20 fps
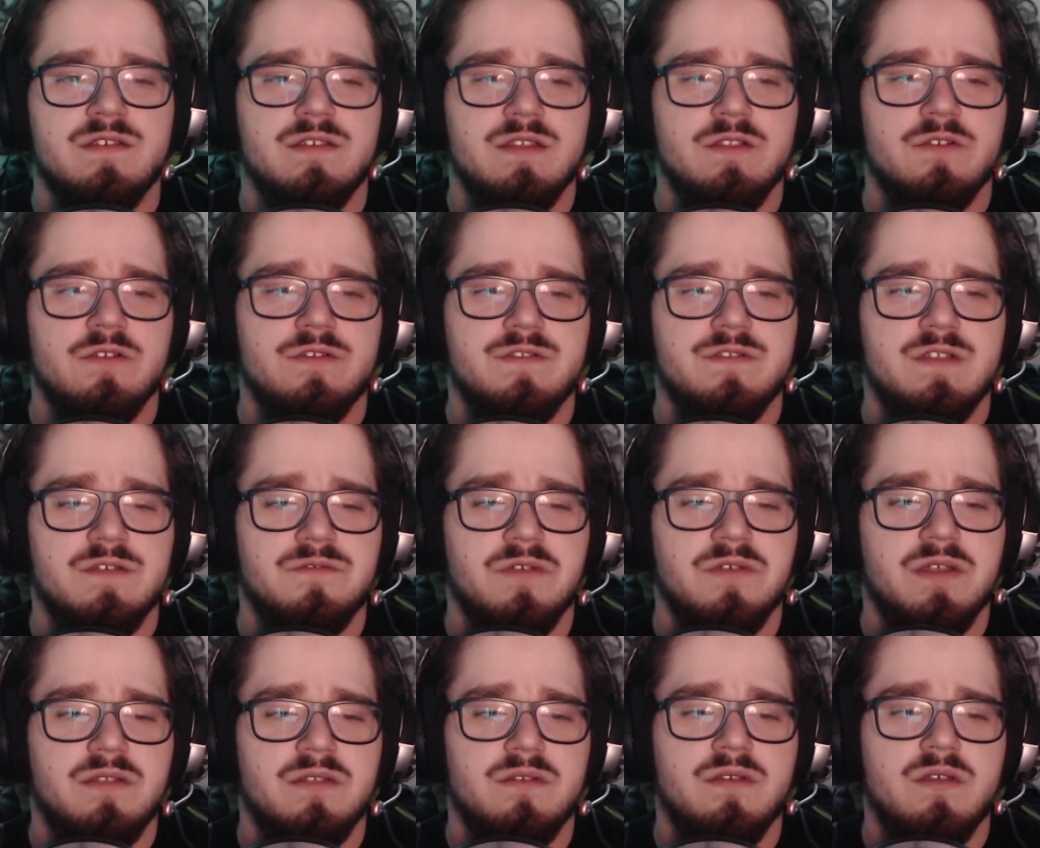It looks
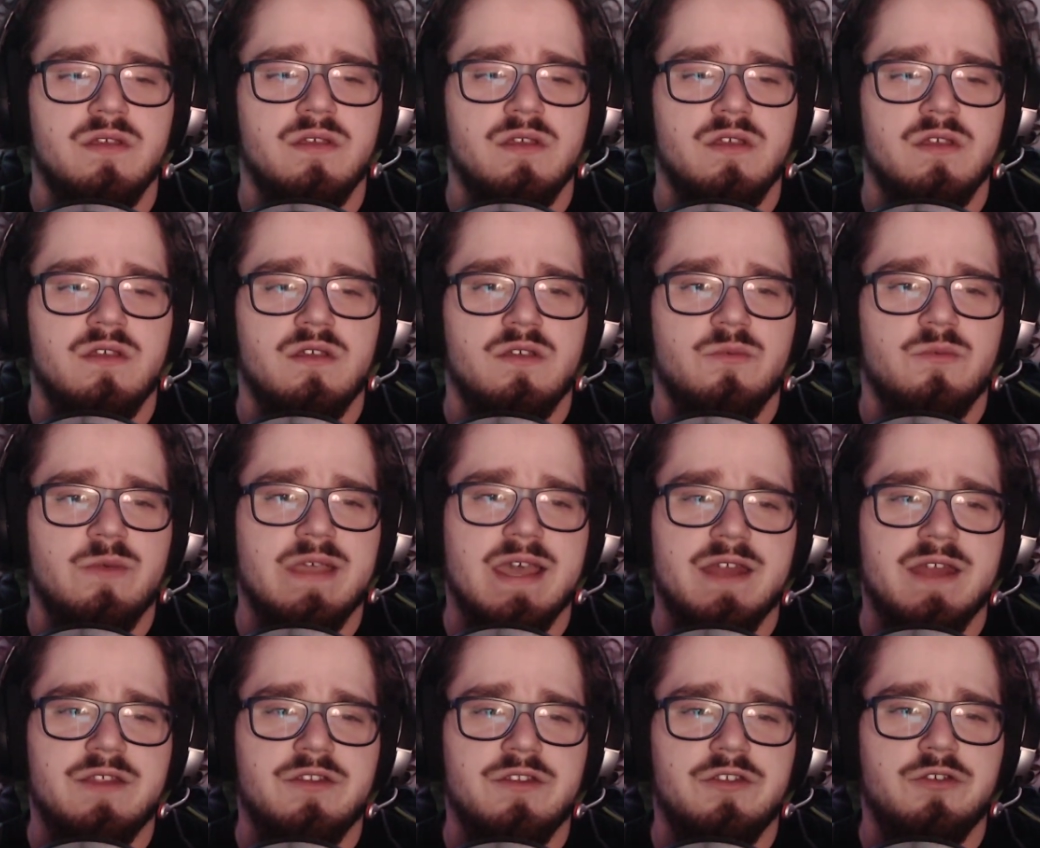different. We got
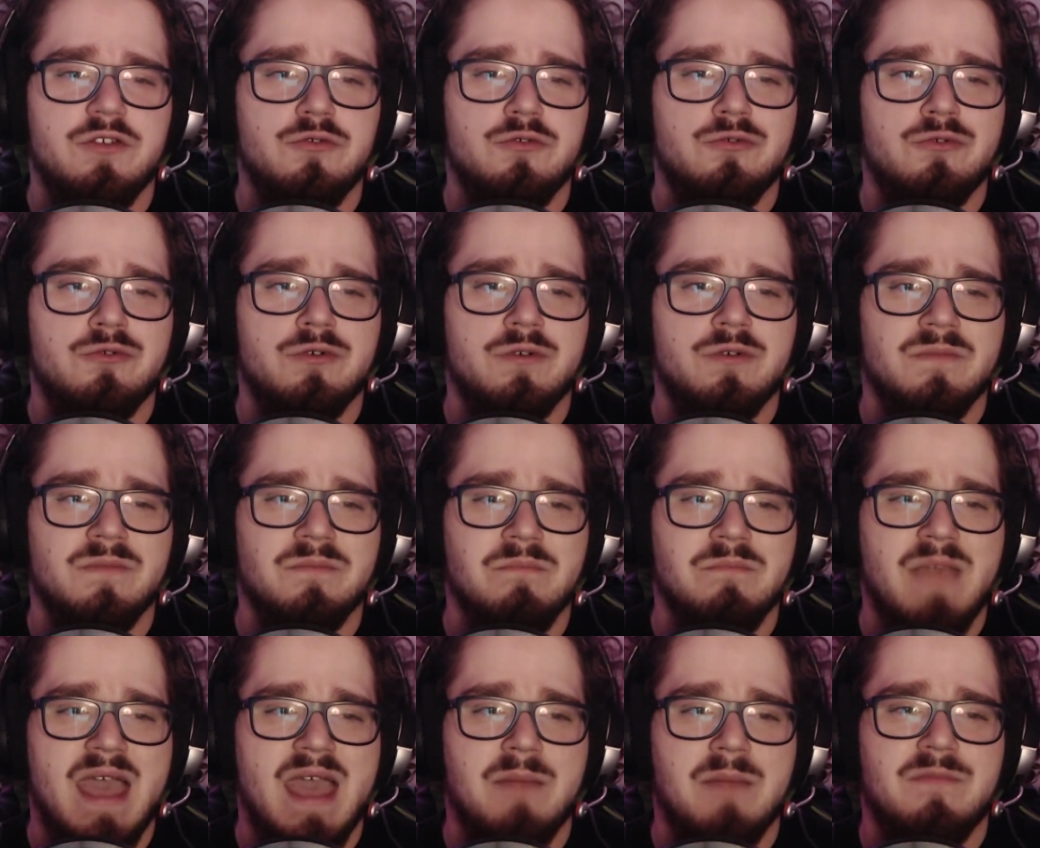a new
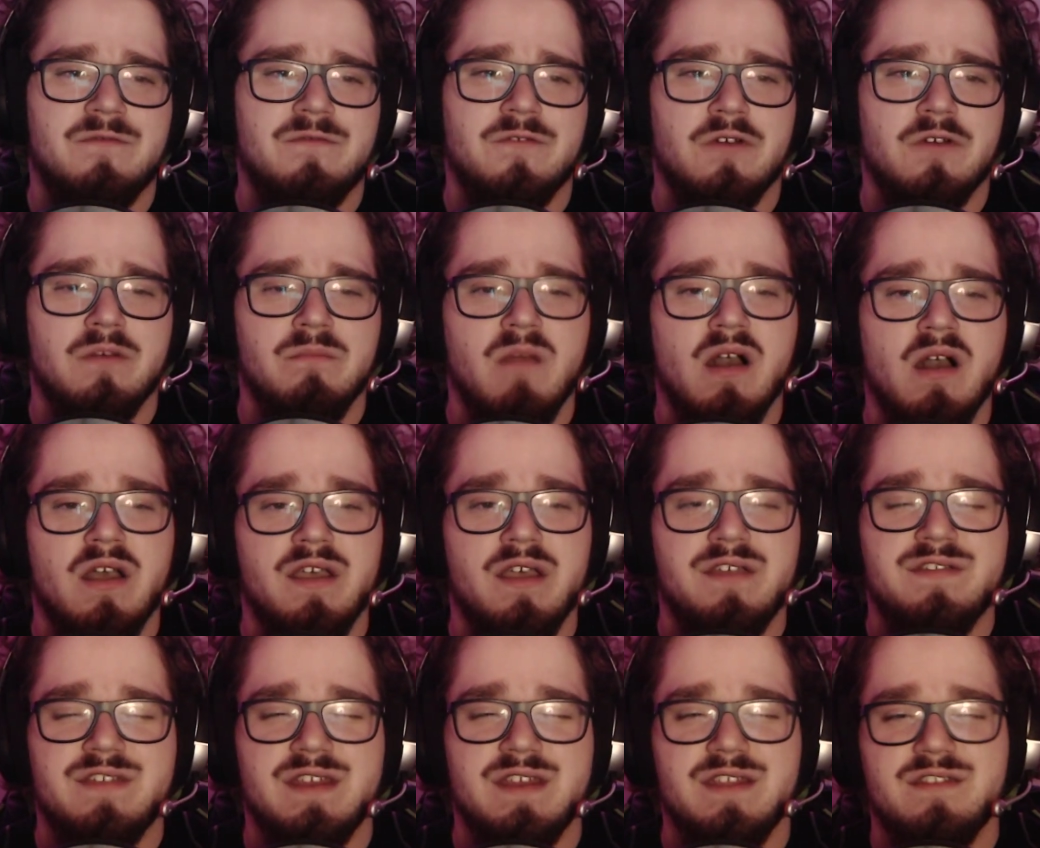map for Among
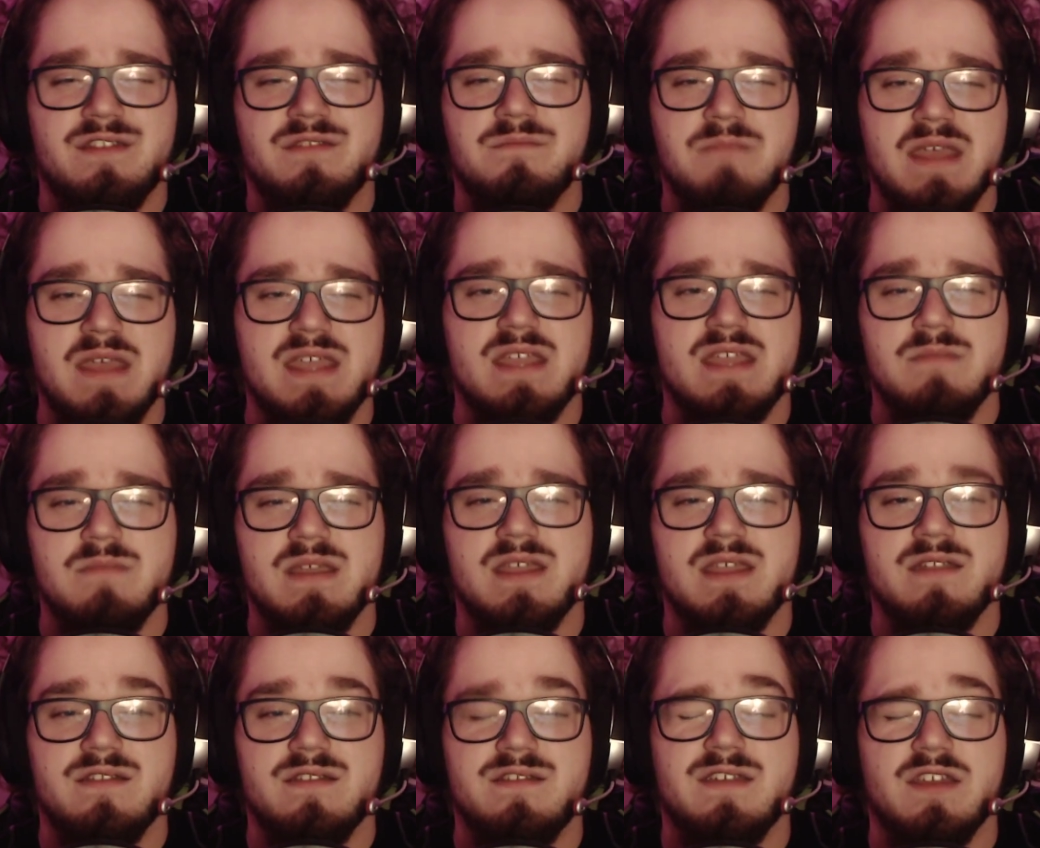Us, and it's making me
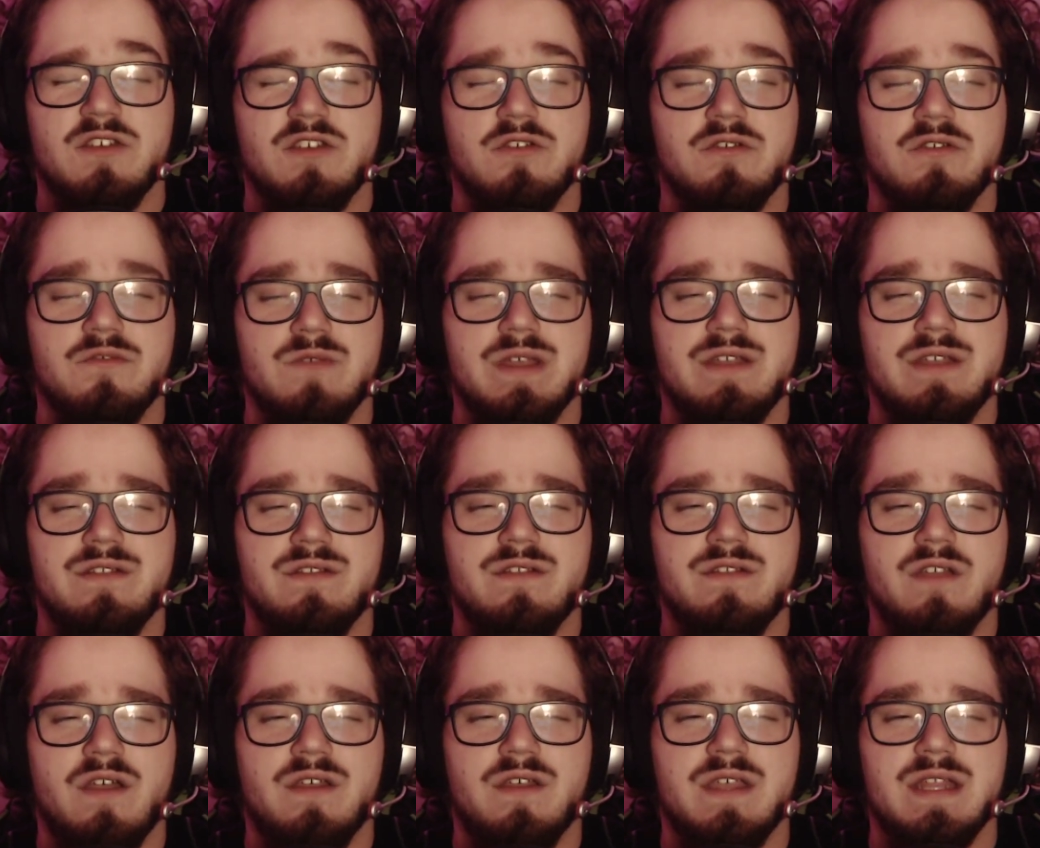consider
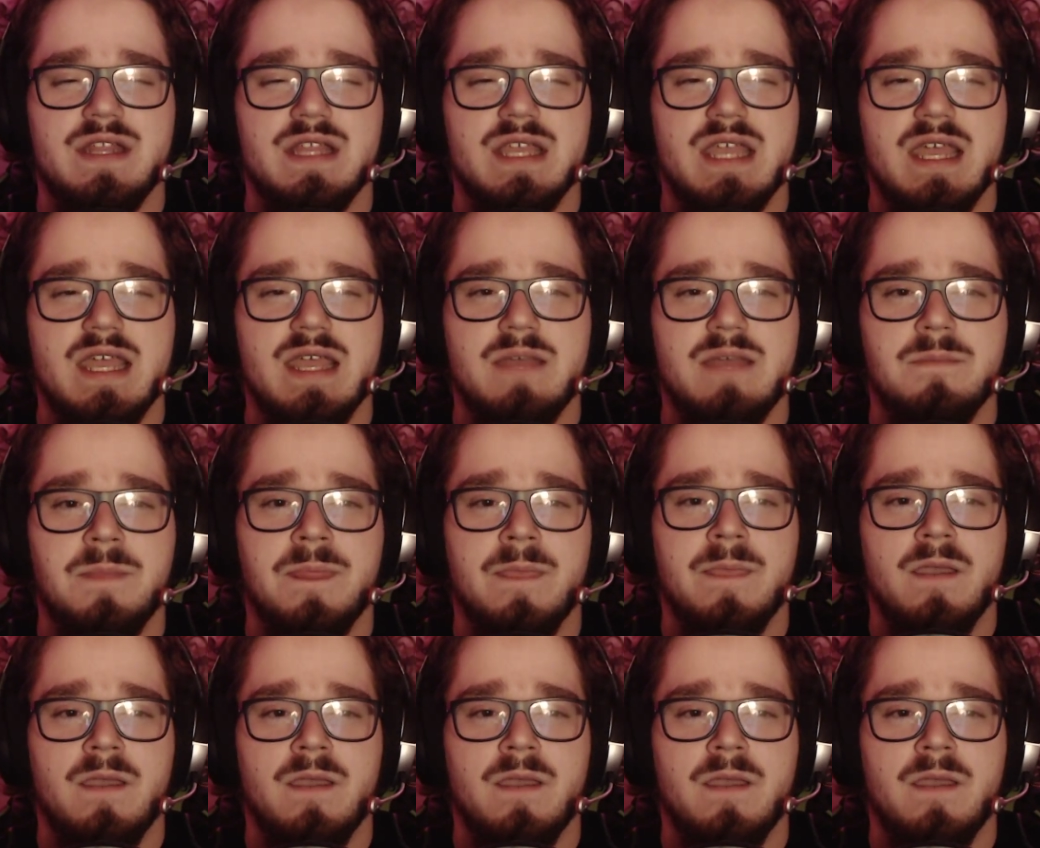reinstalling the game.